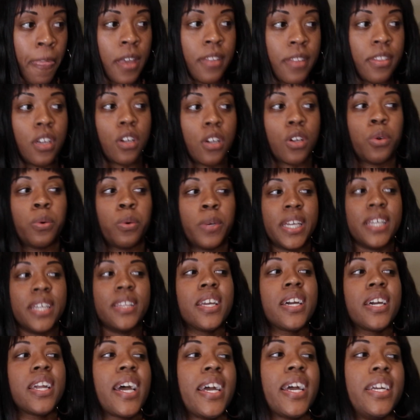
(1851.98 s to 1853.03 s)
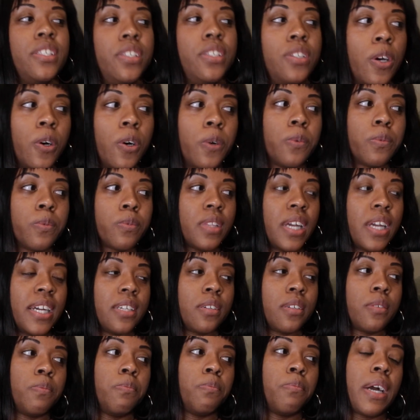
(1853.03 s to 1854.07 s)
The queen that I don't
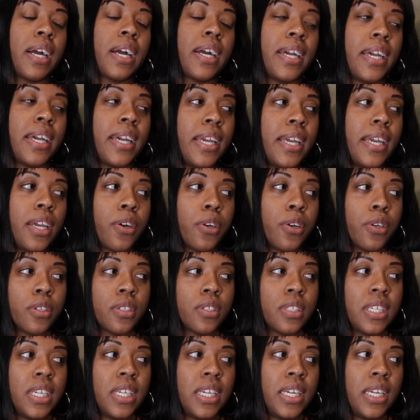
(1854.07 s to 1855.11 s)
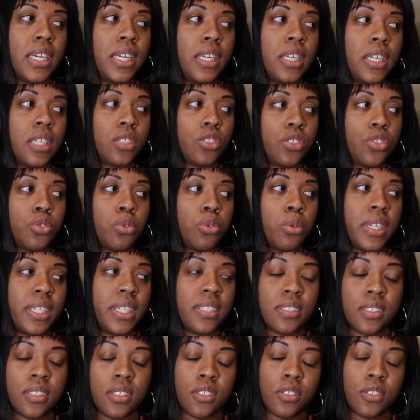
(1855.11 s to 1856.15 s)
like, my early
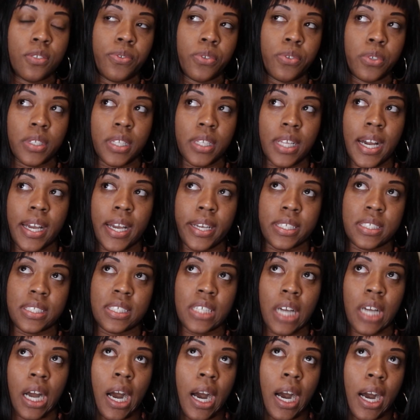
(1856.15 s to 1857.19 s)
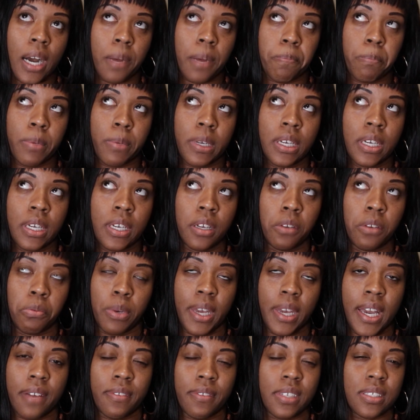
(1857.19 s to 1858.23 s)
choices for like top,
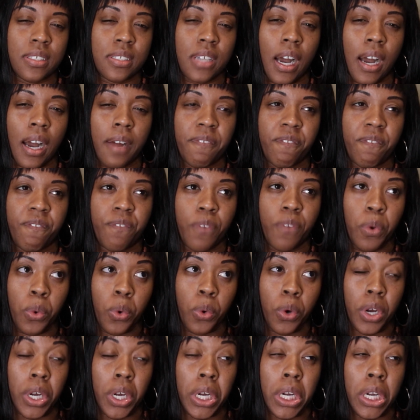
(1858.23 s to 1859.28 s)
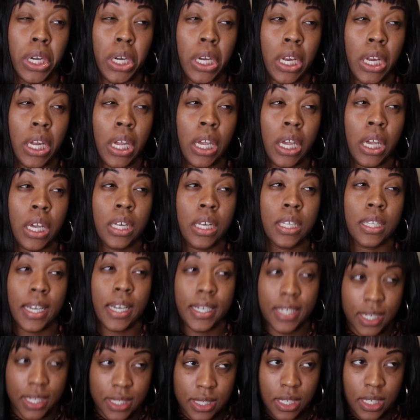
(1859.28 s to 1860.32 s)
we have a top four,
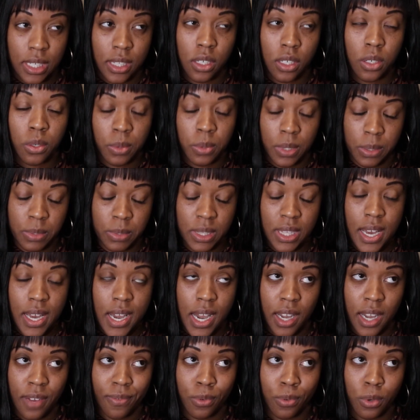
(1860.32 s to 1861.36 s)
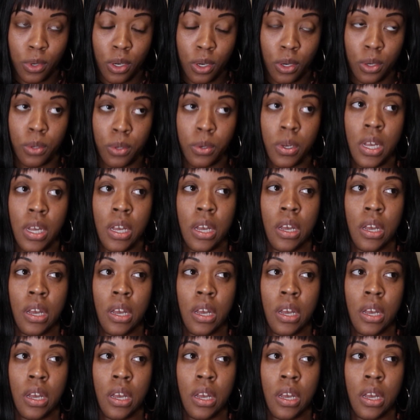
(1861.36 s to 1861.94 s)
like I said, the queen with the afro,